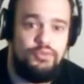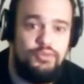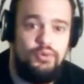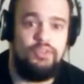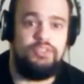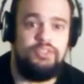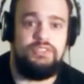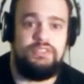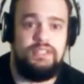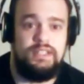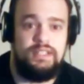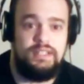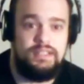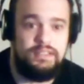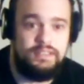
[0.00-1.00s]
course
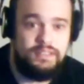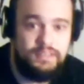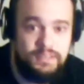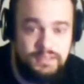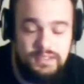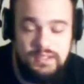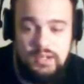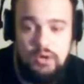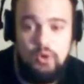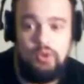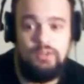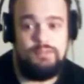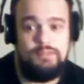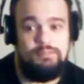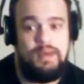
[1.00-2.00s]
all the
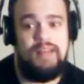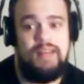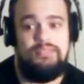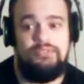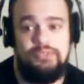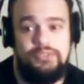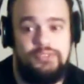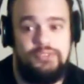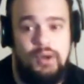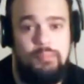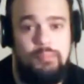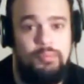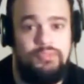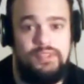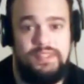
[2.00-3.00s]
bands on the top of
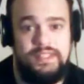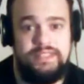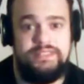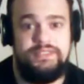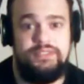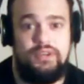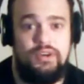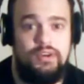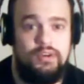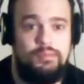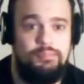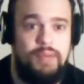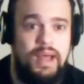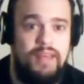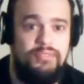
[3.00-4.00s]
the list are
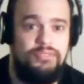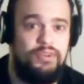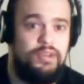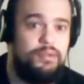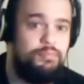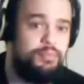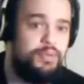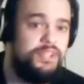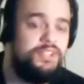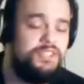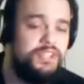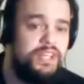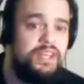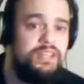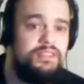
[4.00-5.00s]
bands I
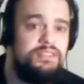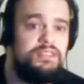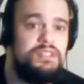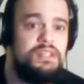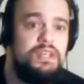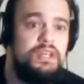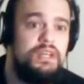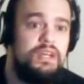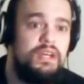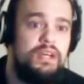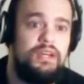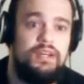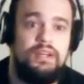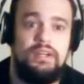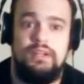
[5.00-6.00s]
appreciate.
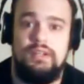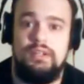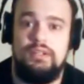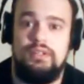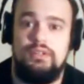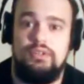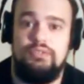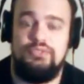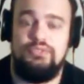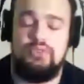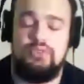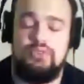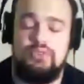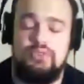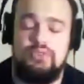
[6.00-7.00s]
Of course,
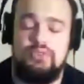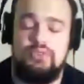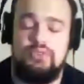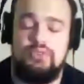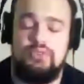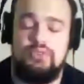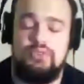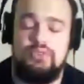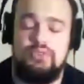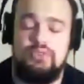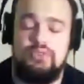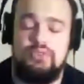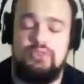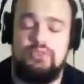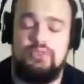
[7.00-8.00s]
I don't think
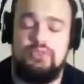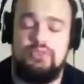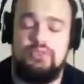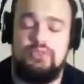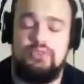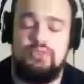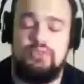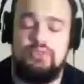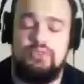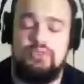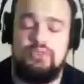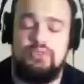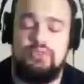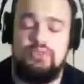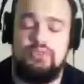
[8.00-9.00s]
Alice in Chains is
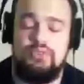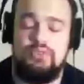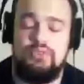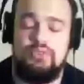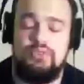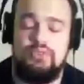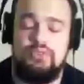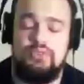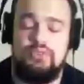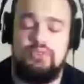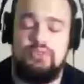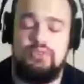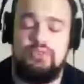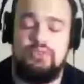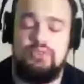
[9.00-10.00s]
quite the same
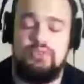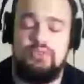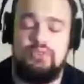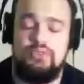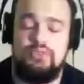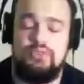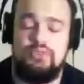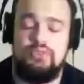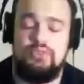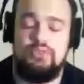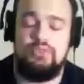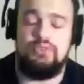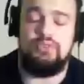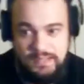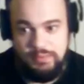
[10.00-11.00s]
without Lane
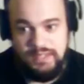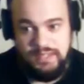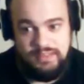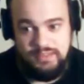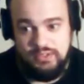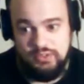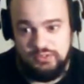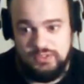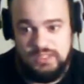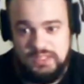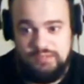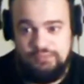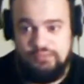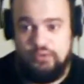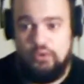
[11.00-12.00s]
Staley, but that goes
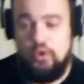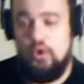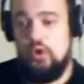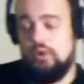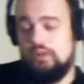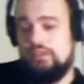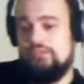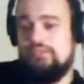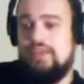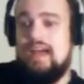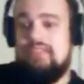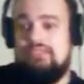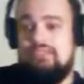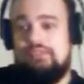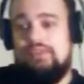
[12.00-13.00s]
like for all the
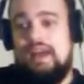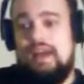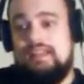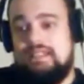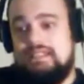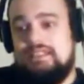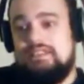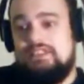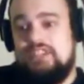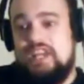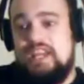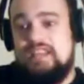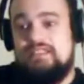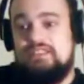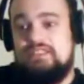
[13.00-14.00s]
fans of Alice in Chains.